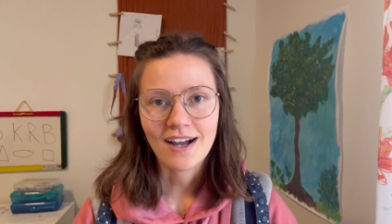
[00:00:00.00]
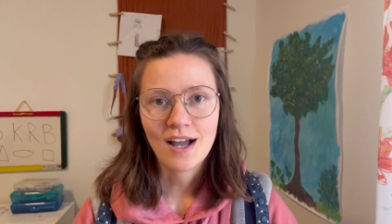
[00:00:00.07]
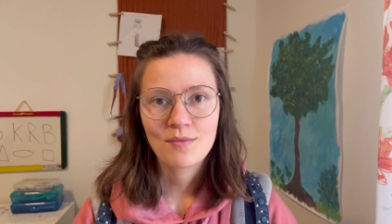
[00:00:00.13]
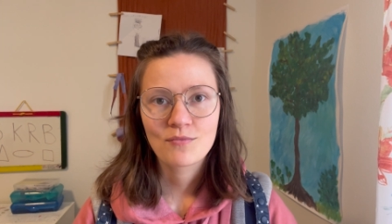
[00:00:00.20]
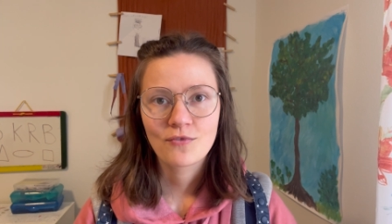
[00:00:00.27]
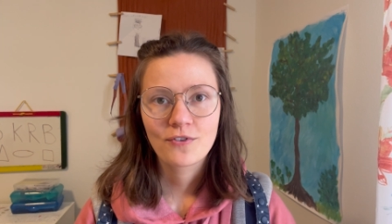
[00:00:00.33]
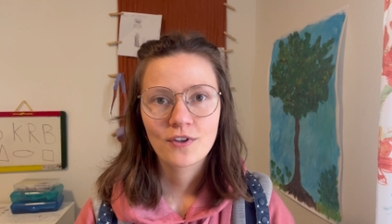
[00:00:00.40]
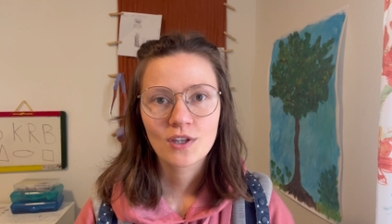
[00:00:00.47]

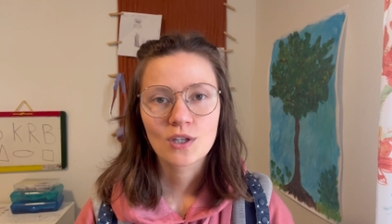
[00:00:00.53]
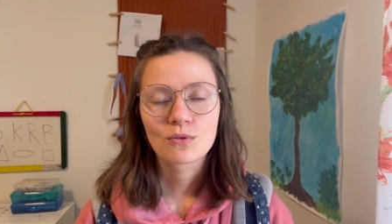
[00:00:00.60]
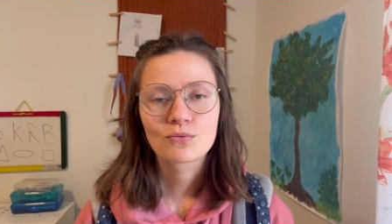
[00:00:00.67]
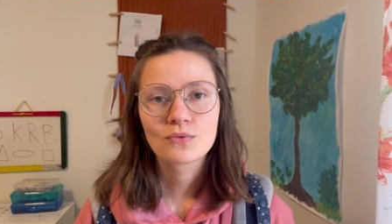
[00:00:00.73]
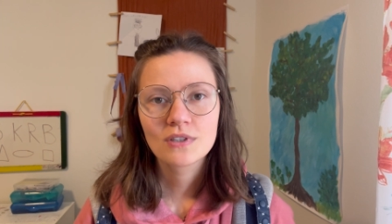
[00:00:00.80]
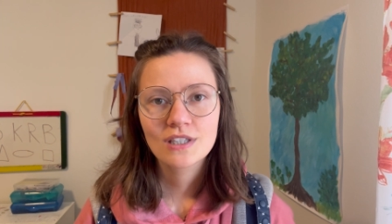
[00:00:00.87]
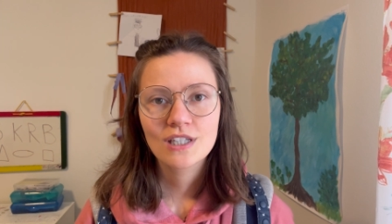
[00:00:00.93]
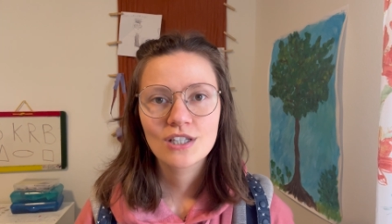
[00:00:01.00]
I'm feeling
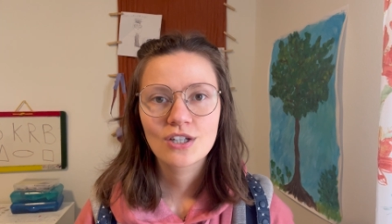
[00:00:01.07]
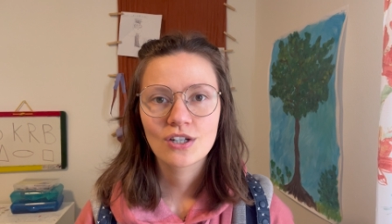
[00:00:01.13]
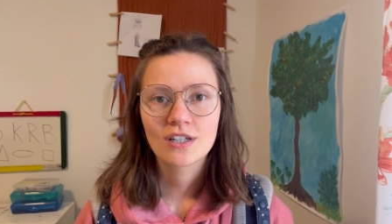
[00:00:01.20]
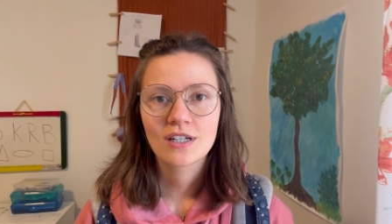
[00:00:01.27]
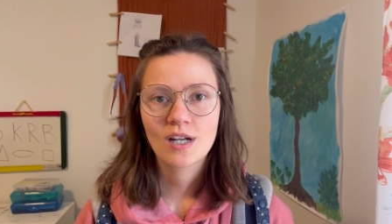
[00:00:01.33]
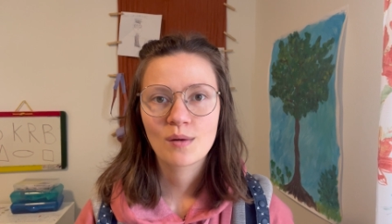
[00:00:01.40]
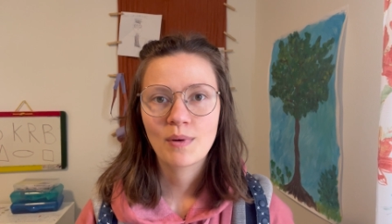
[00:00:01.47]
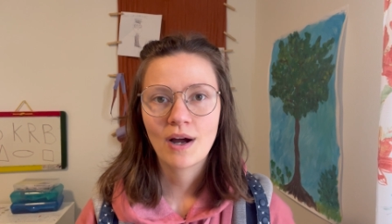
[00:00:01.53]
really
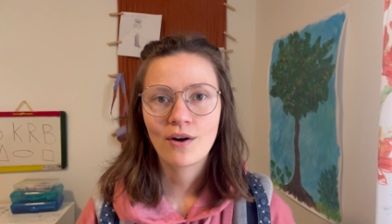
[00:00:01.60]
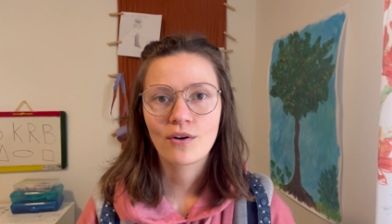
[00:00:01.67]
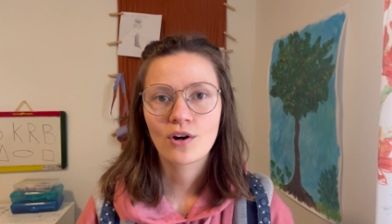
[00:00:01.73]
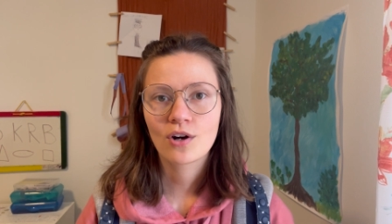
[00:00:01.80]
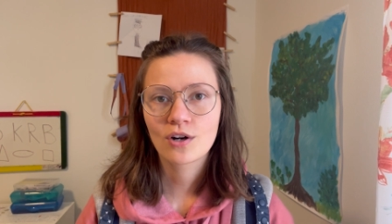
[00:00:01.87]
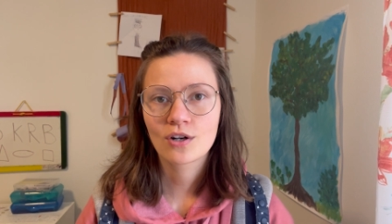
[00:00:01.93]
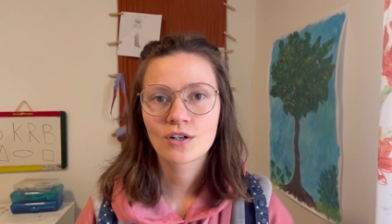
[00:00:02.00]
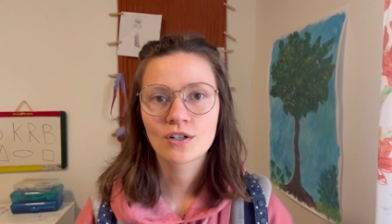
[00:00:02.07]
good about
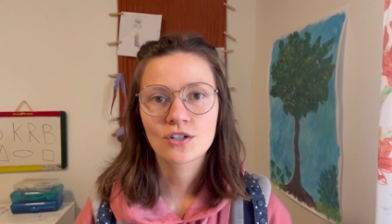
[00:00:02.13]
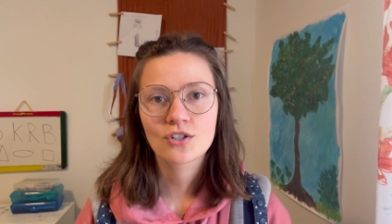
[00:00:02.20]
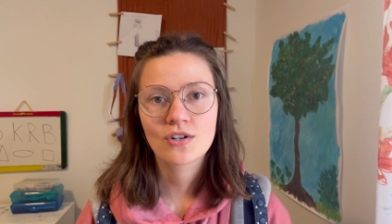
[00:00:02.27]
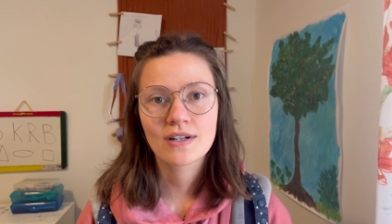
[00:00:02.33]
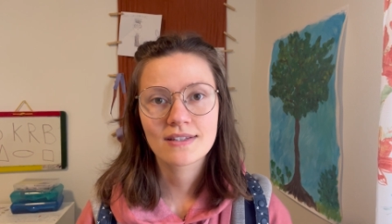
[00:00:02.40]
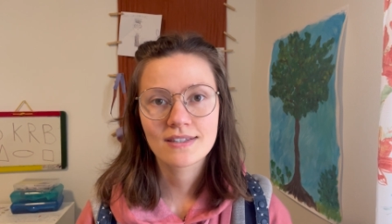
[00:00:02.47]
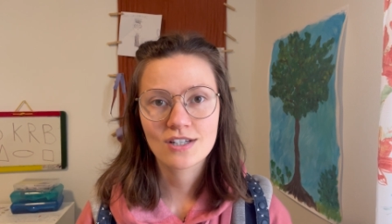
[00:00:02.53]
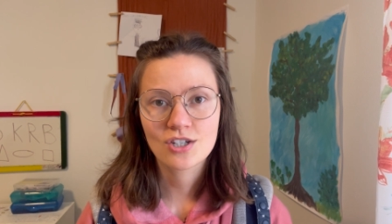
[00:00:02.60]
her
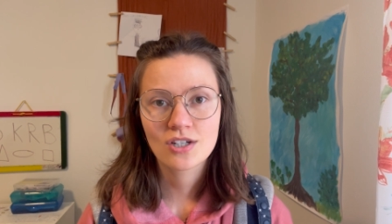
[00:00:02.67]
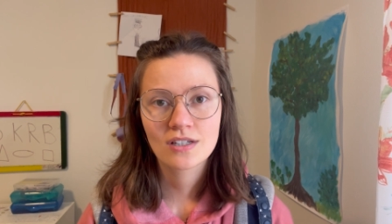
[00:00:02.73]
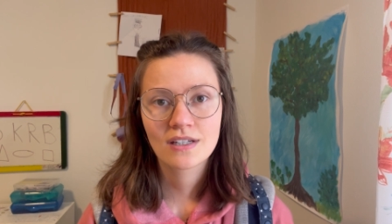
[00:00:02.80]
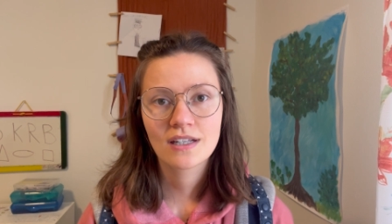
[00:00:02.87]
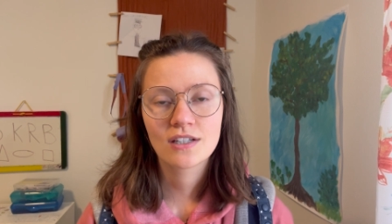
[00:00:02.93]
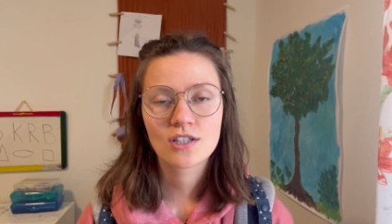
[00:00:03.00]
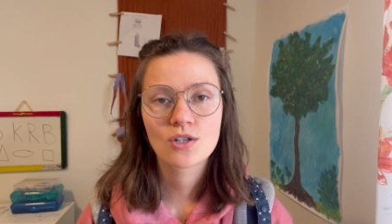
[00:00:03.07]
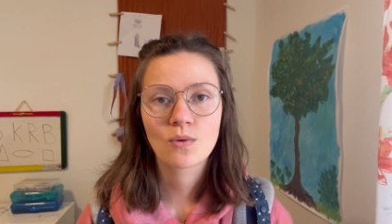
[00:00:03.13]
transition
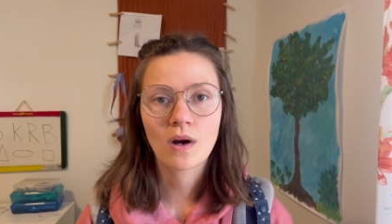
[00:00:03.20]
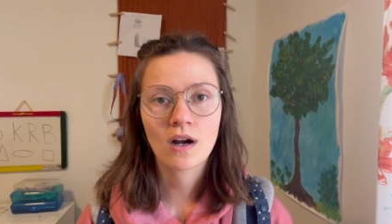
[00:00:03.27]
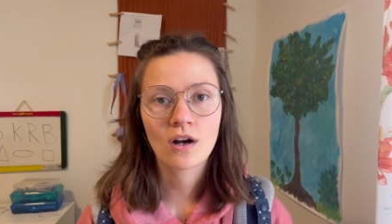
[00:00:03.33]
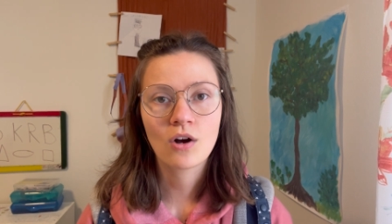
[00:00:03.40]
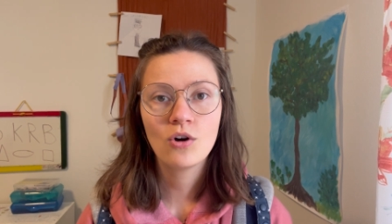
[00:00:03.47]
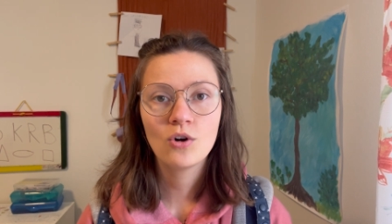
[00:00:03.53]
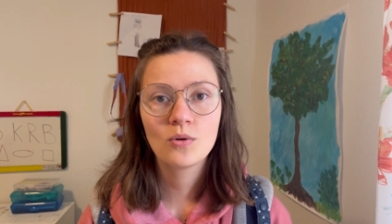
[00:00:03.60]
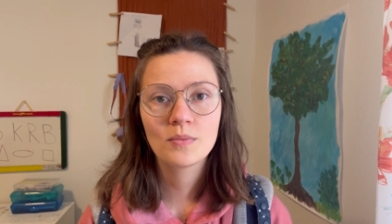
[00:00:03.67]
into our
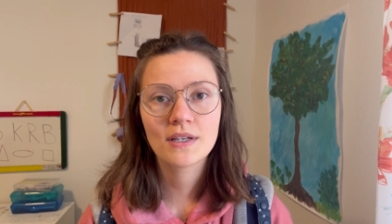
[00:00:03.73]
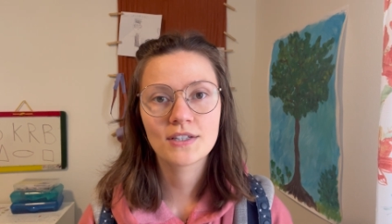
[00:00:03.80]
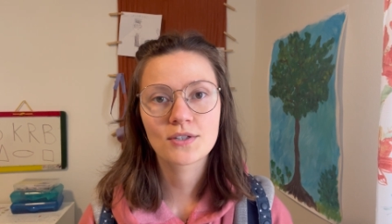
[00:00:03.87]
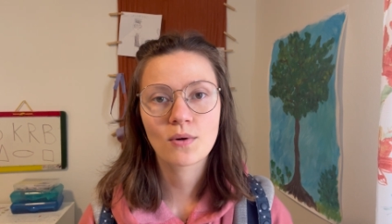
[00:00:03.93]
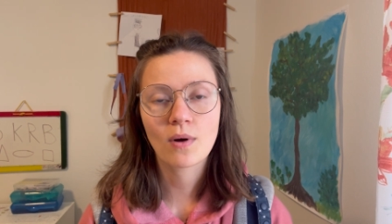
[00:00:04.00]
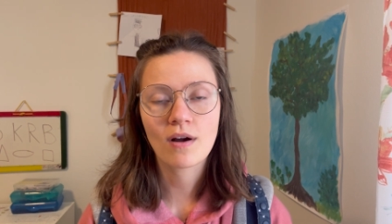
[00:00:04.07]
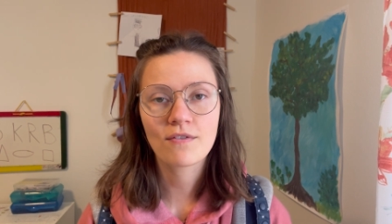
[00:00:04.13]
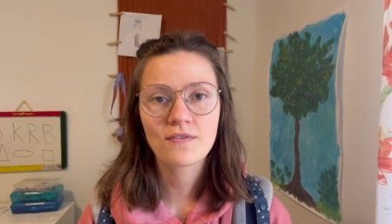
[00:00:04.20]
home, into
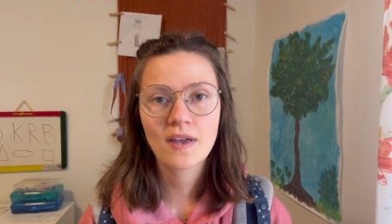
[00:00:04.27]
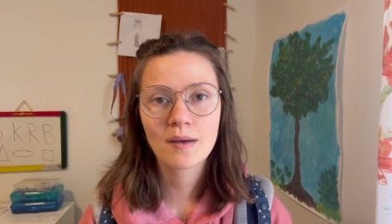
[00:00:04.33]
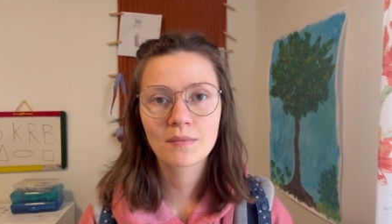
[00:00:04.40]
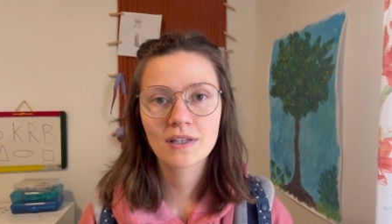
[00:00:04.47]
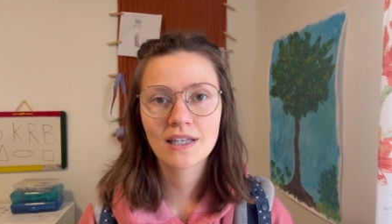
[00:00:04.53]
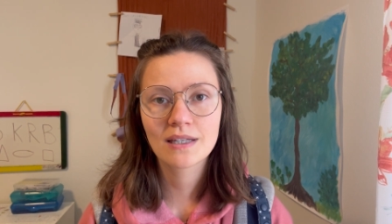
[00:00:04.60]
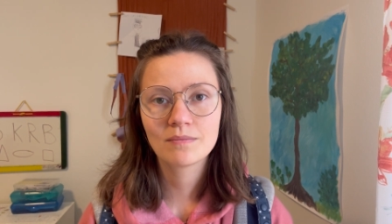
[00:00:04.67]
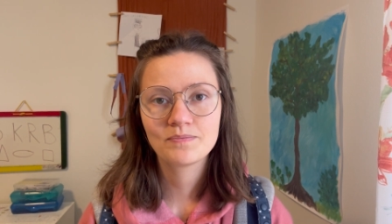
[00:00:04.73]
our
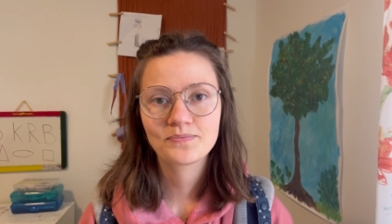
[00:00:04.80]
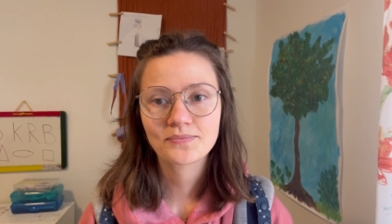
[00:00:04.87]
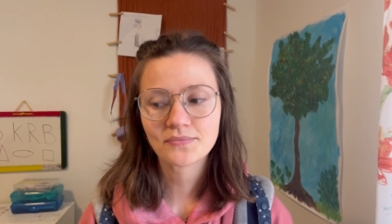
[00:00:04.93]
family,